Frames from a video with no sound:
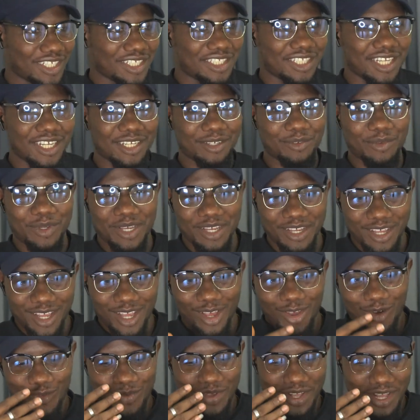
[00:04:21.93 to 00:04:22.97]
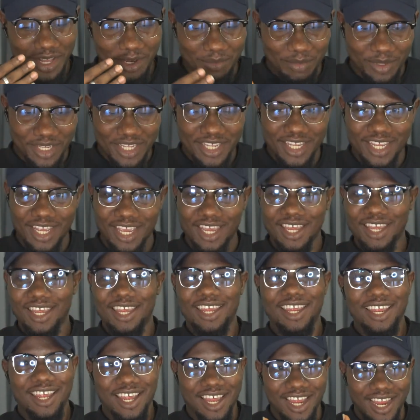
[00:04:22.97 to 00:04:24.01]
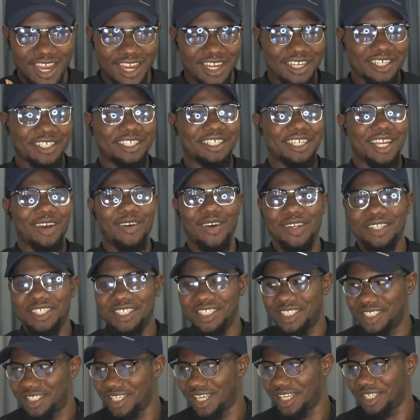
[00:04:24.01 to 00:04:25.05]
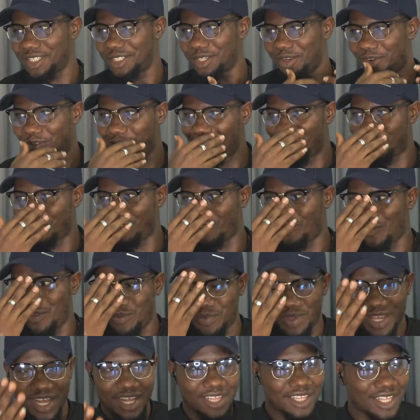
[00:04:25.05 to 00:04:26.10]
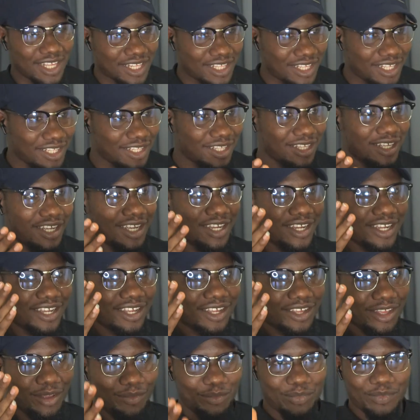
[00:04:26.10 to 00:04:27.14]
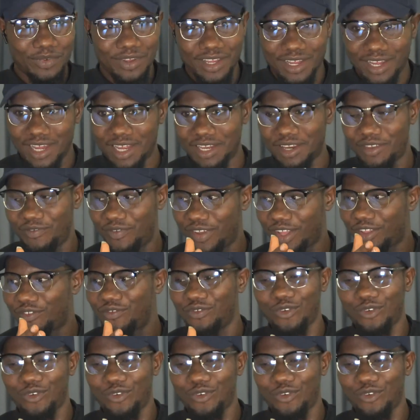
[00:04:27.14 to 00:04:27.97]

understand? Where we can be here and our digital self will be attending an event